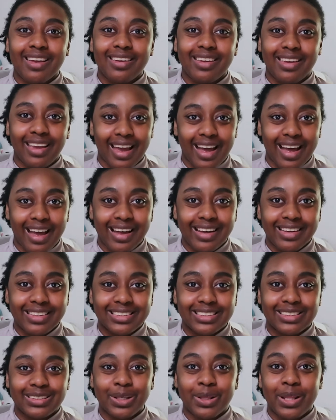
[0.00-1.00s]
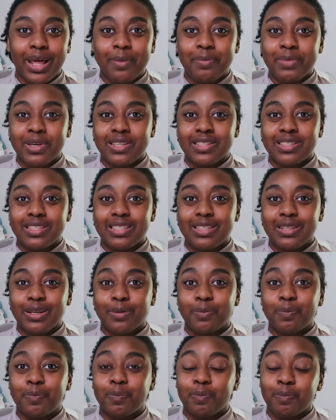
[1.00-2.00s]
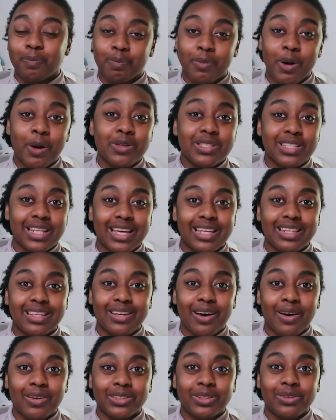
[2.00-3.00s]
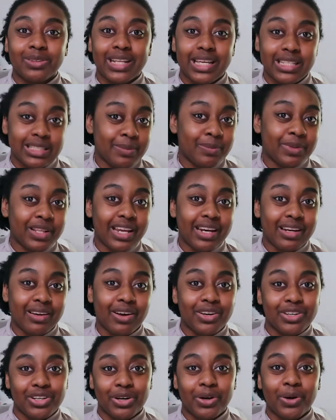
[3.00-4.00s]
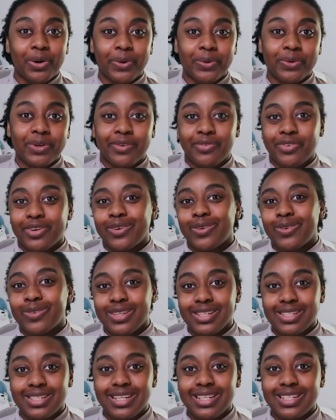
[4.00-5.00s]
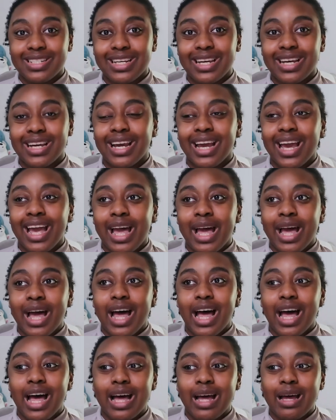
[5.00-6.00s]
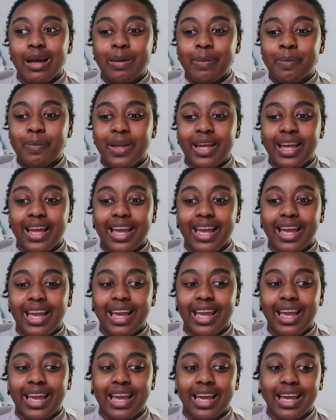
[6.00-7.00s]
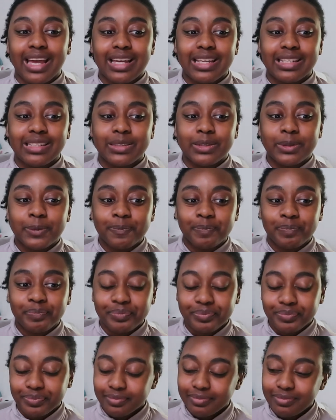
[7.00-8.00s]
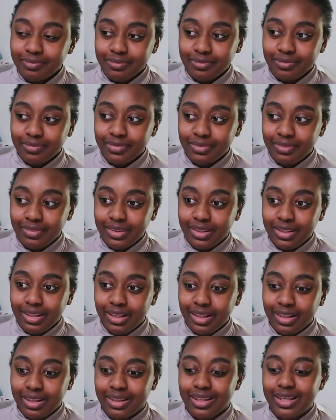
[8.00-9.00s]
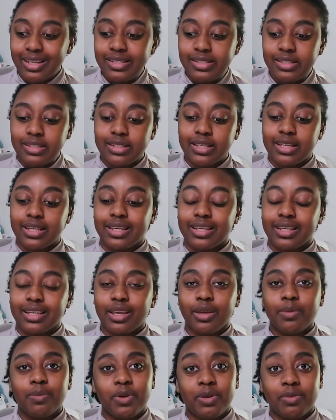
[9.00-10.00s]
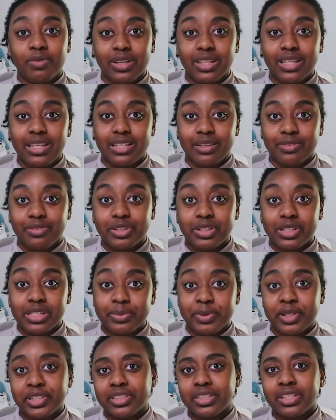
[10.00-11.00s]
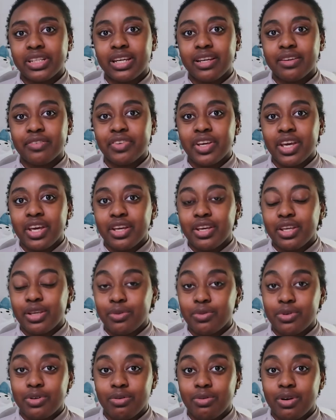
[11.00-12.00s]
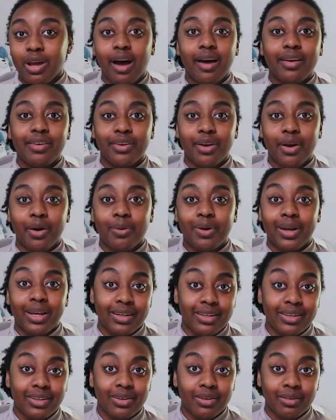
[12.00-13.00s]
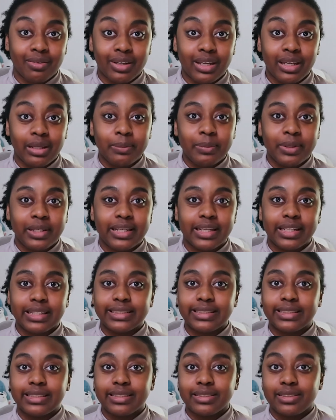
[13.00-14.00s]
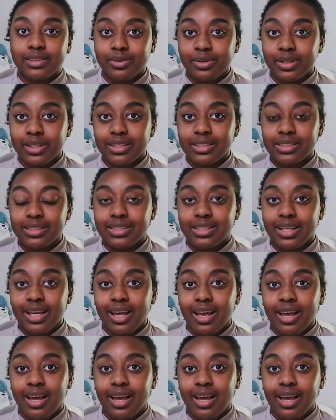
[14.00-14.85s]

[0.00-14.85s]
yeah, so that means you're most likely also lesson planning on your own if you're only teaching. Um, and this can be really difficult, especially if you do not know any Korean because the students